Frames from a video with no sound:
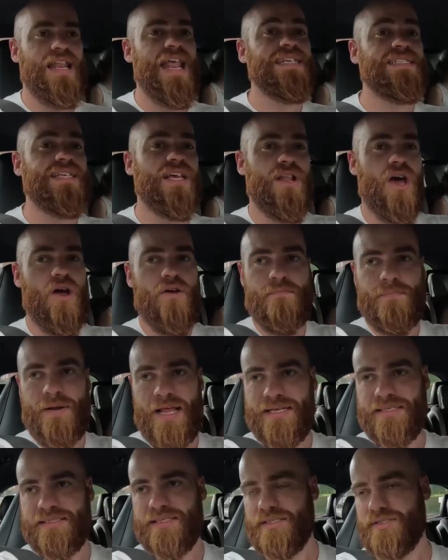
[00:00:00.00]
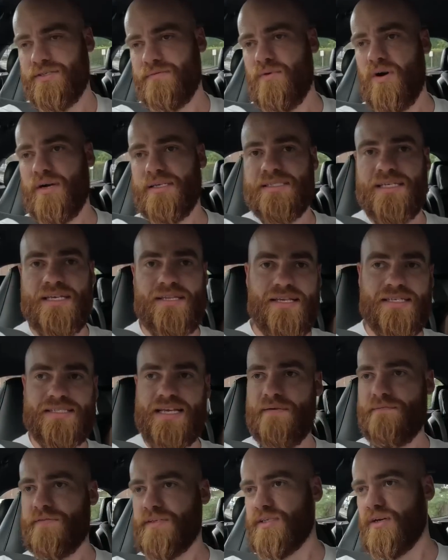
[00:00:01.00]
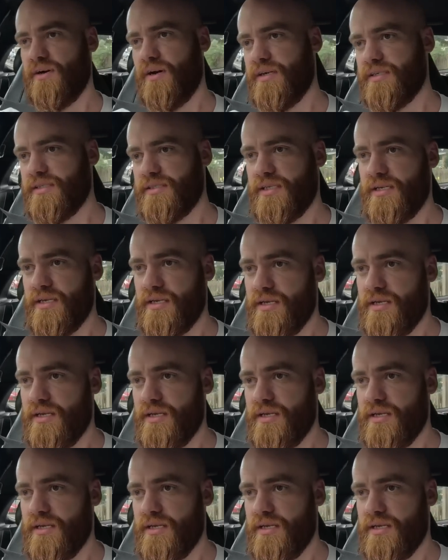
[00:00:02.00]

lesser known places you might see these advertised.